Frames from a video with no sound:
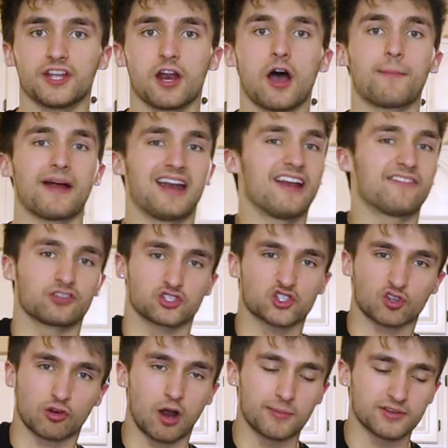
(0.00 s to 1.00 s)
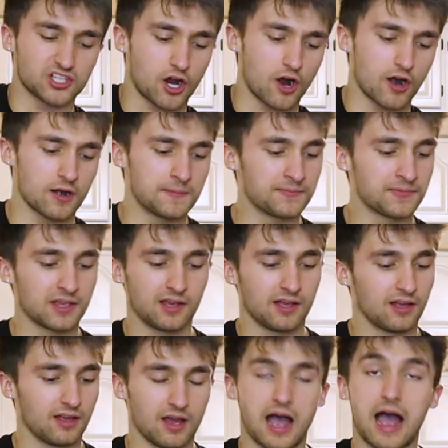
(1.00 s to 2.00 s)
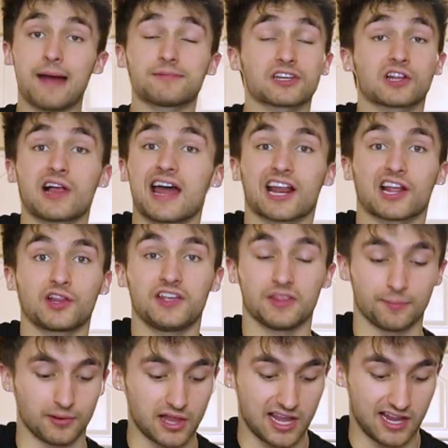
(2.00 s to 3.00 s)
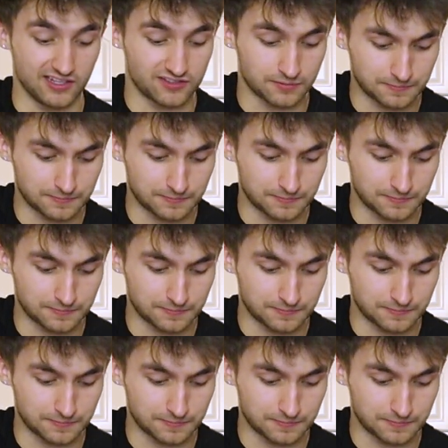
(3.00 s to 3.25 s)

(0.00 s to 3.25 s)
it up. I didn't have to scrub as hard. I'm just glad I cleaned the blades.